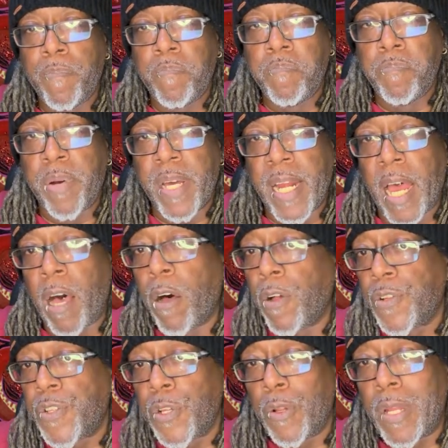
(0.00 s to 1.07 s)
But I
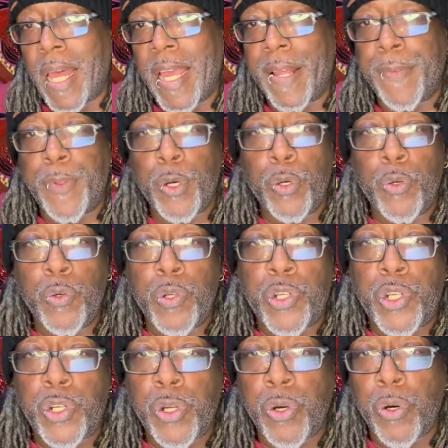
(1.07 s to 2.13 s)
also like the Oud
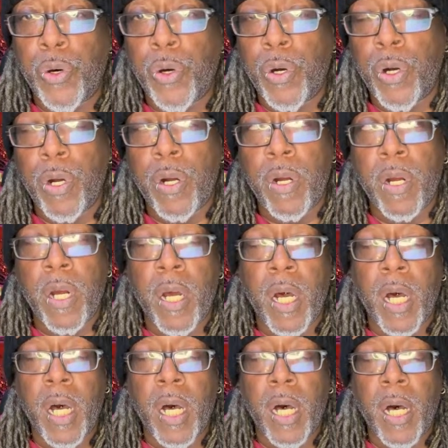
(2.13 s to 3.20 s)
store.
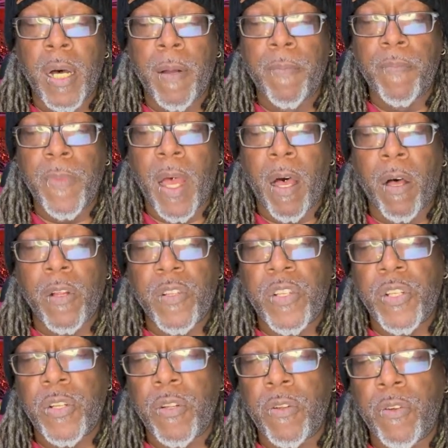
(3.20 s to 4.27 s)
I
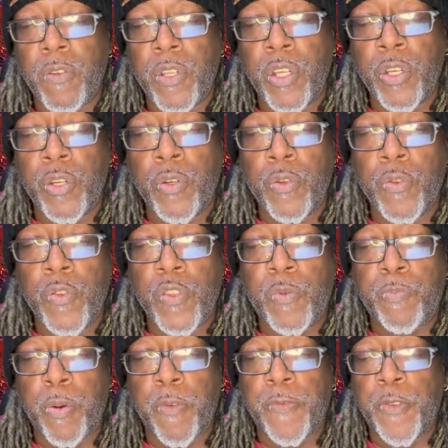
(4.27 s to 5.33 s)
also use
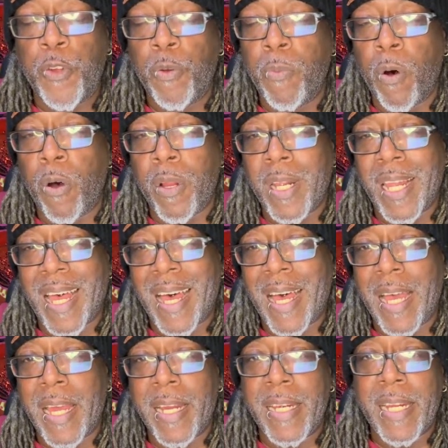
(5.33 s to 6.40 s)

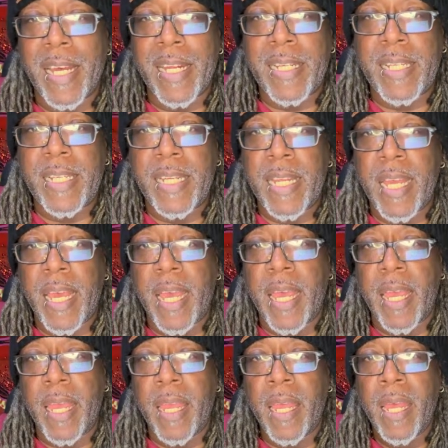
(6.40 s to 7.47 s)

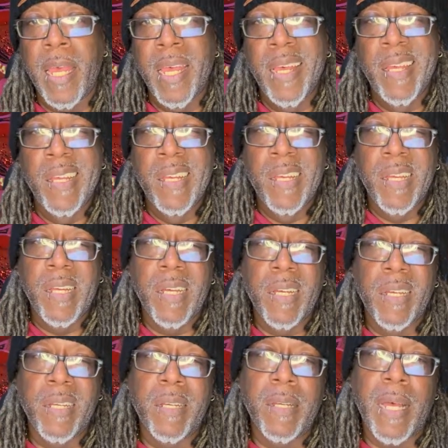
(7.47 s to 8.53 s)
perfumeonline.ca.
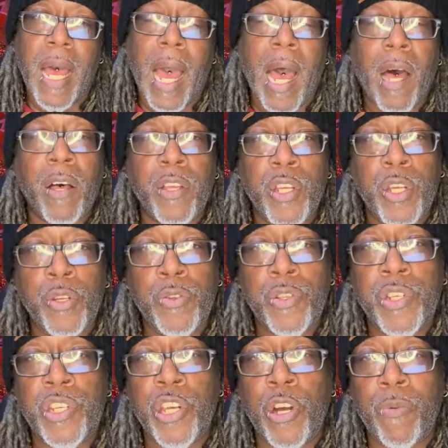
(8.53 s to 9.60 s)
I'll use
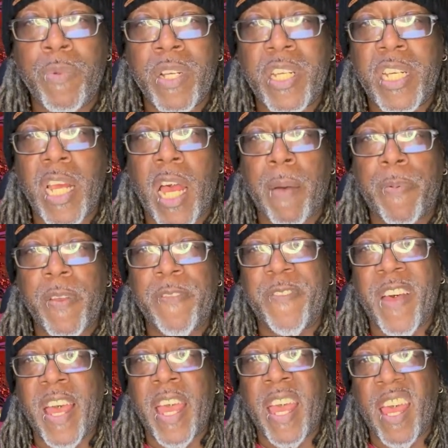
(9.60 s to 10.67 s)
Joma Shop if
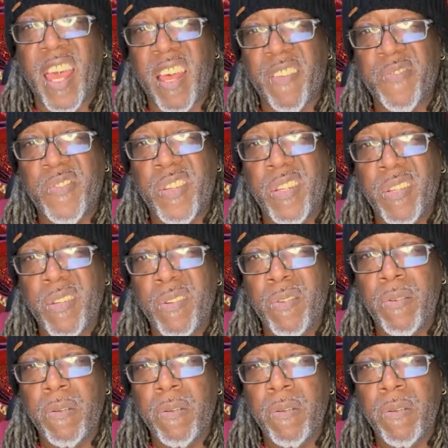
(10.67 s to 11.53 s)
I have to.